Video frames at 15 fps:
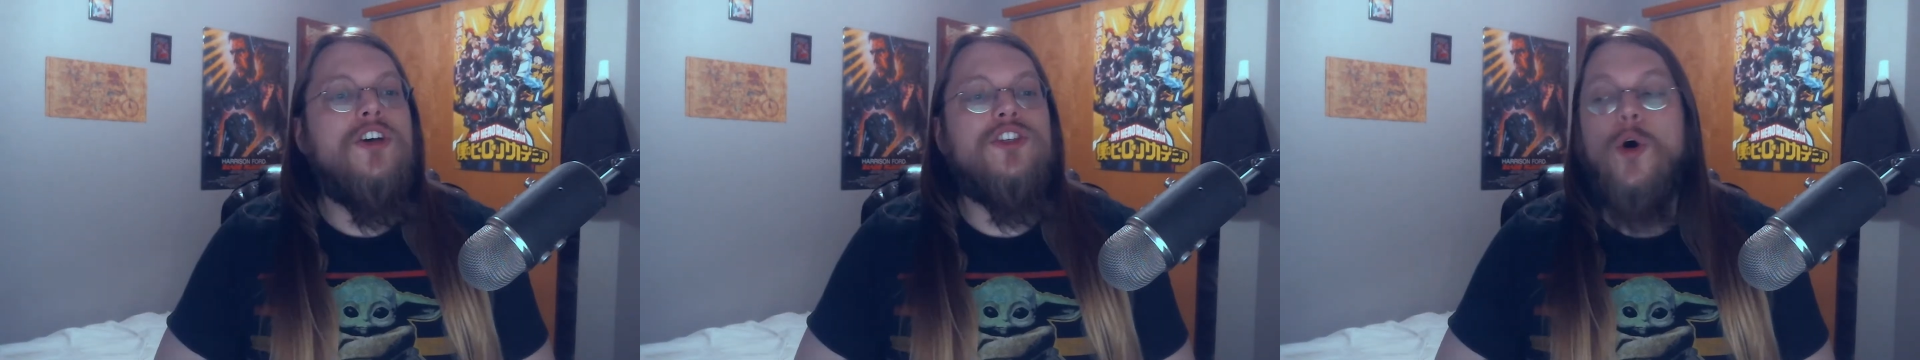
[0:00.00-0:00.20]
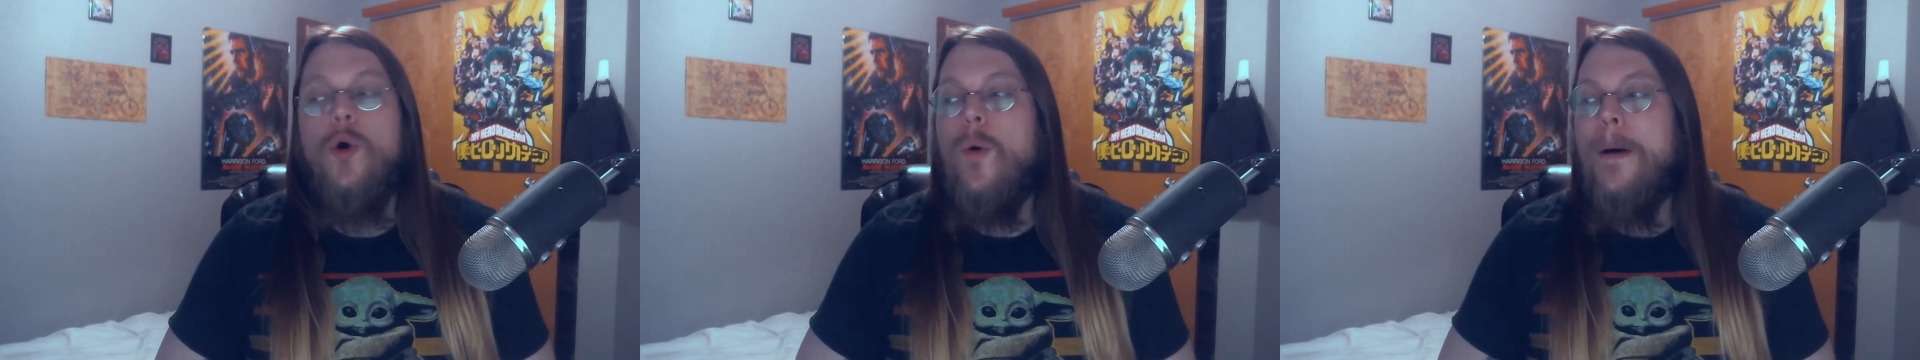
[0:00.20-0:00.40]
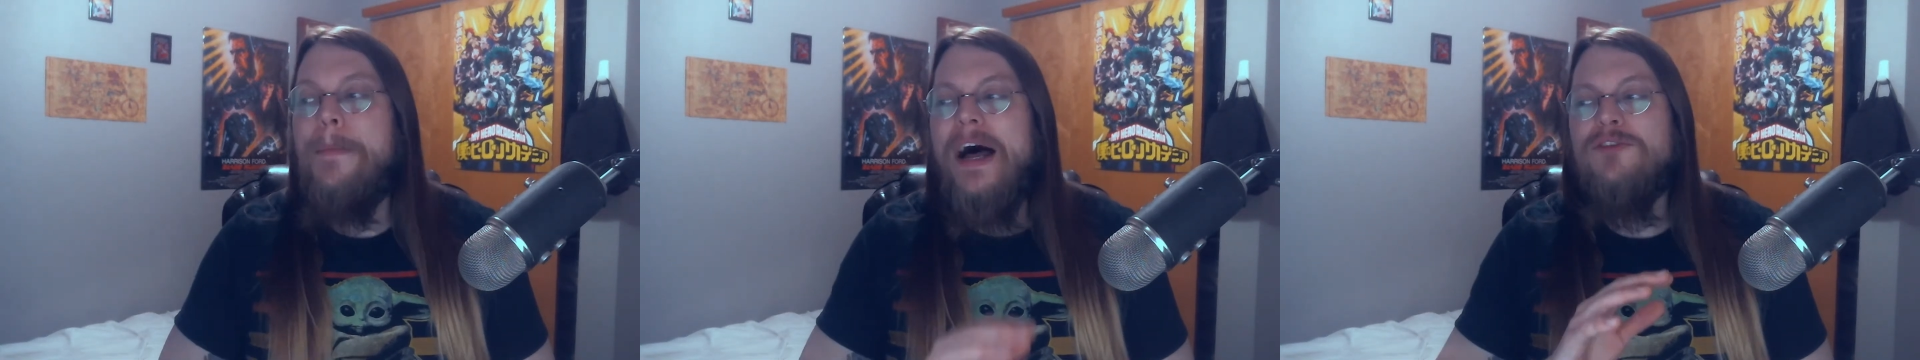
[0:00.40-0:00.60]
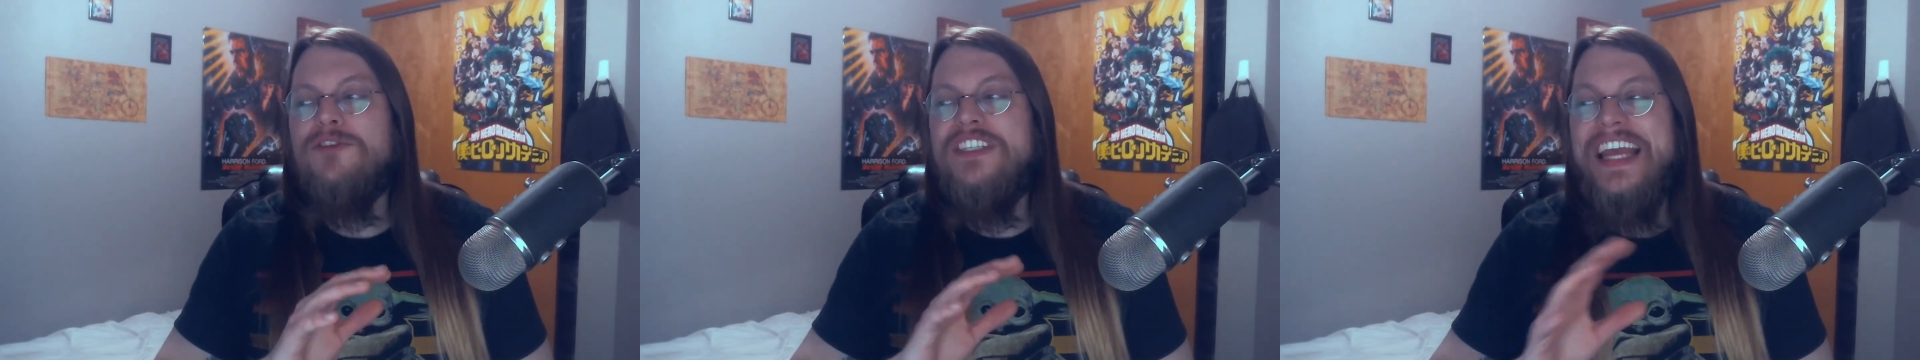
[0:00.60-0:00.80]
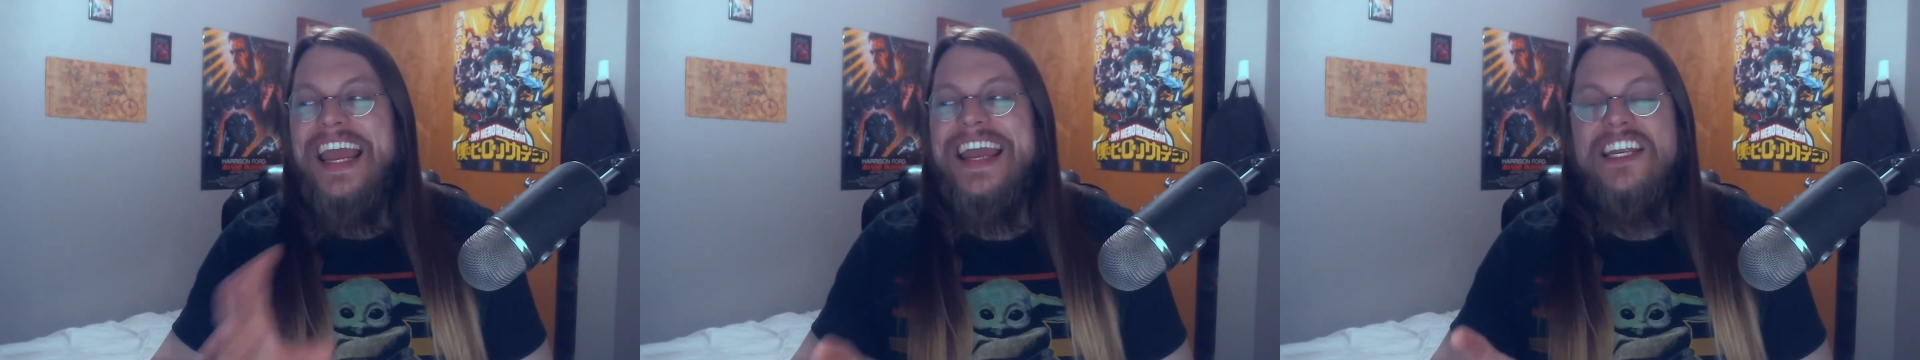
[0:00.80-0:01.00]
So about
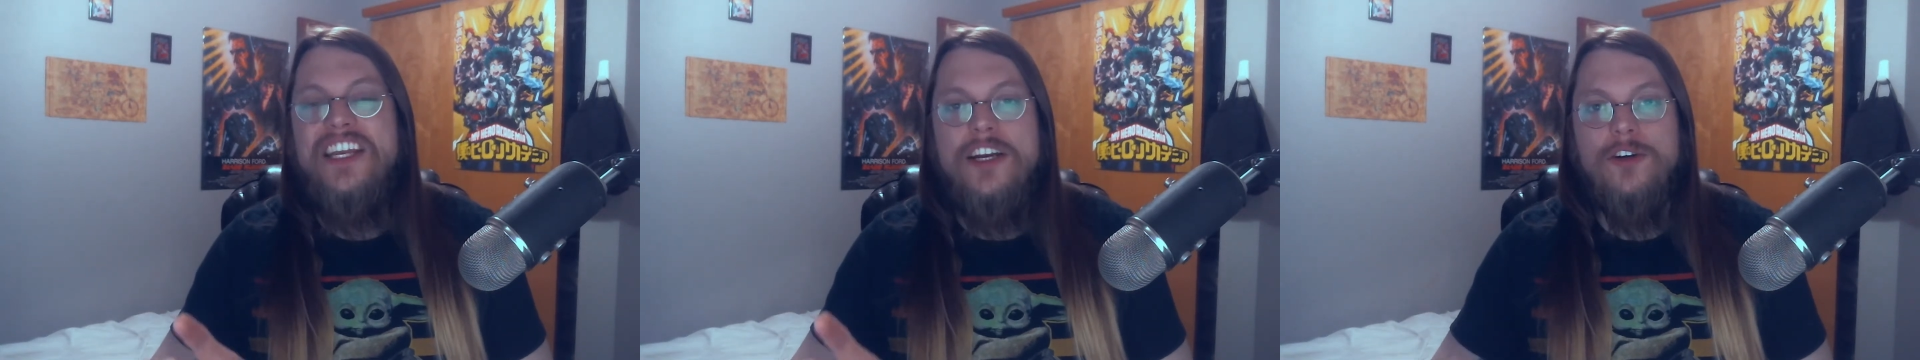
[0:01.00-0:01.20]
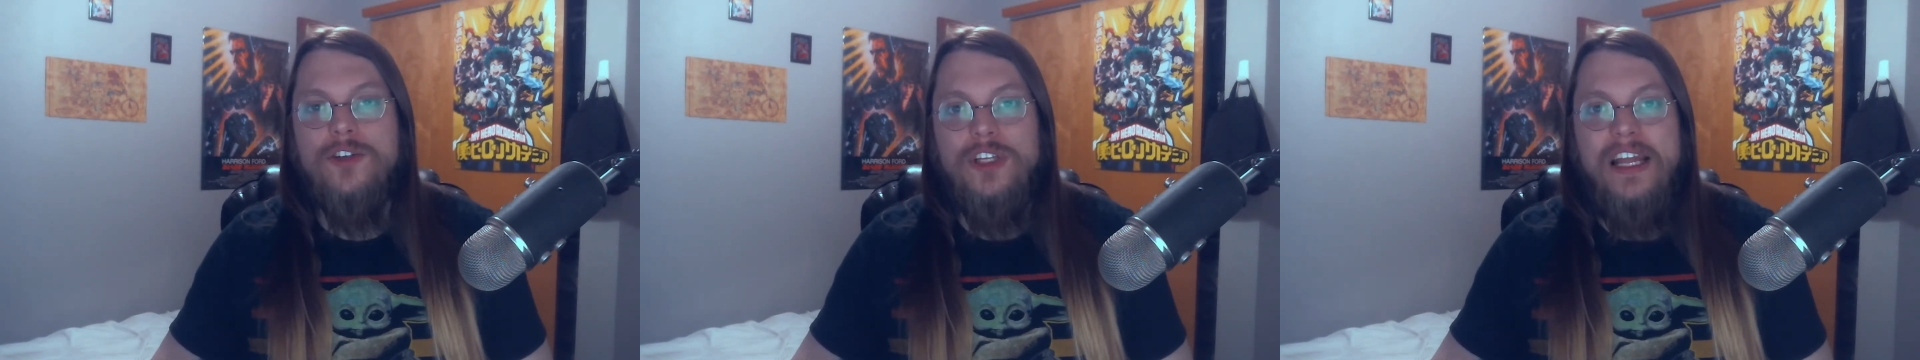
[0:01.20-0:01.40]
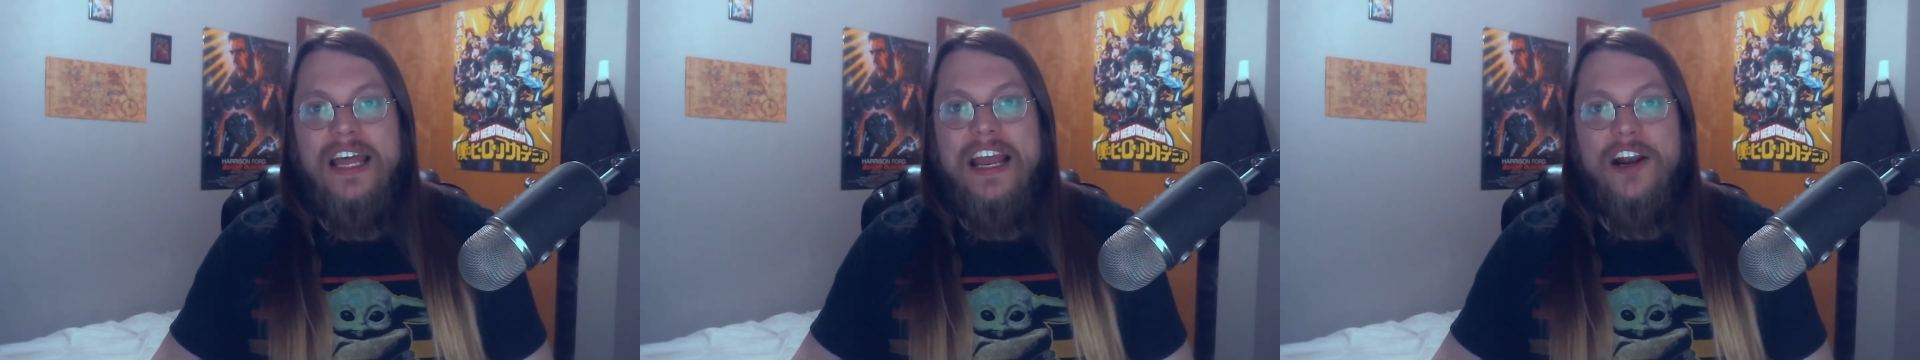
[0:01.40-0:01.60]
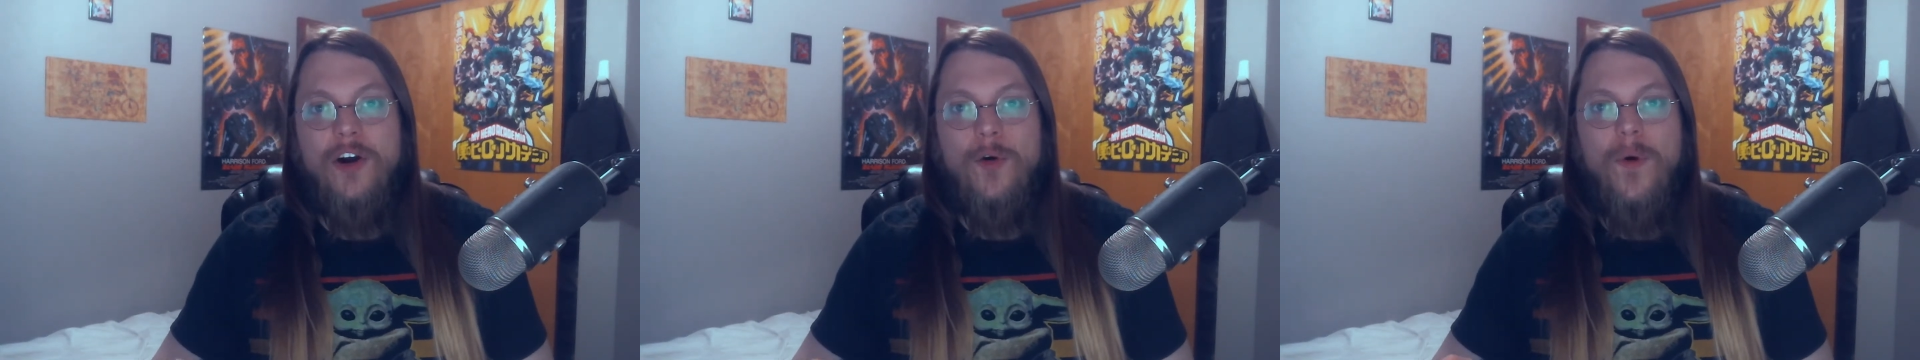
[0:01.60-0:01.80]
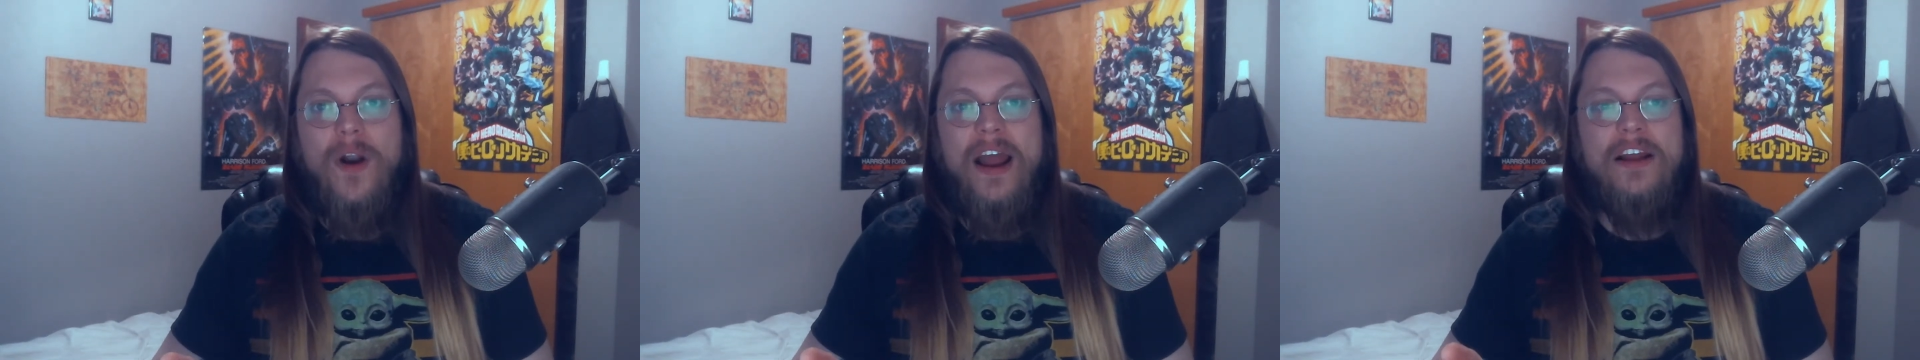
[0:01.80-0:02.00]
10 years later,
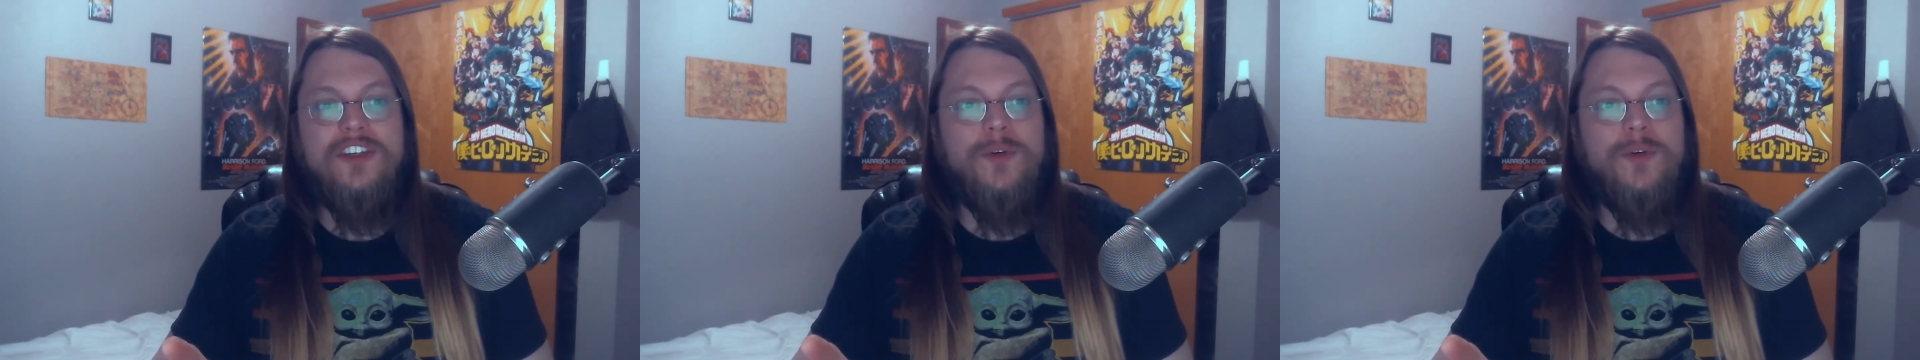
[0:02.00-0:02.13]
right?